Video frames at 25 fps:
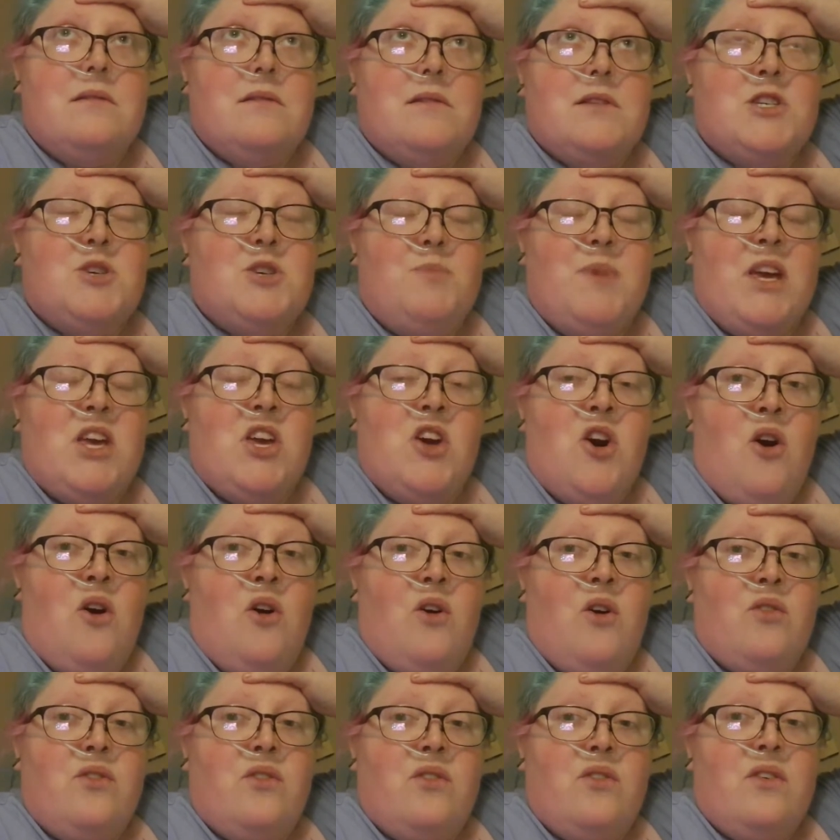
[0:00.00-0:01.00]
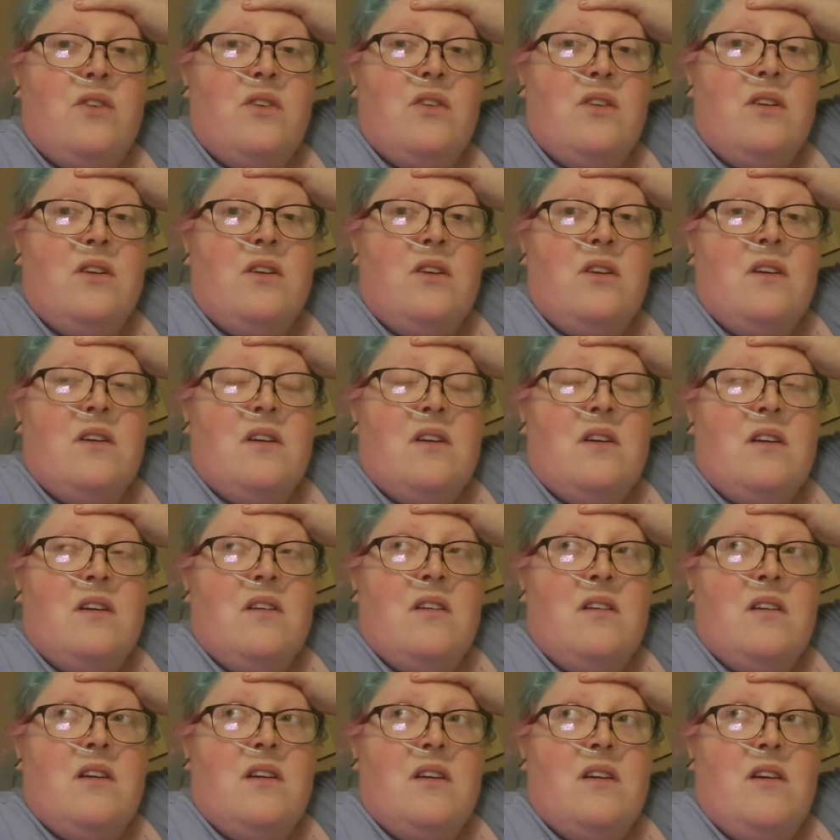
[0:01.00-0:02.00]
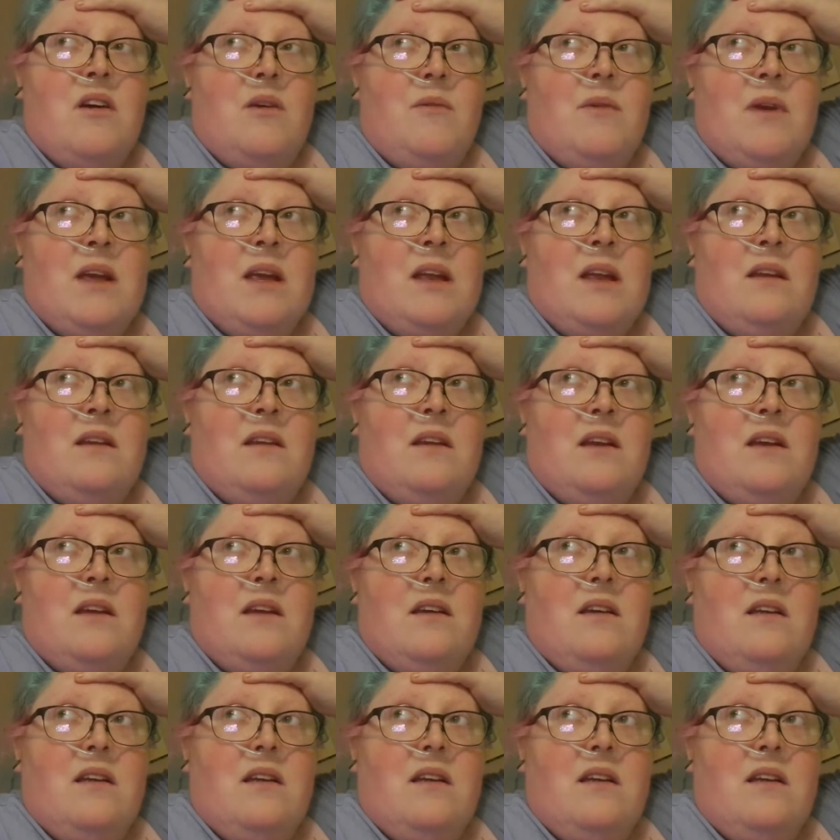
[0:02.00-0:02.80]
to be gone. I mean,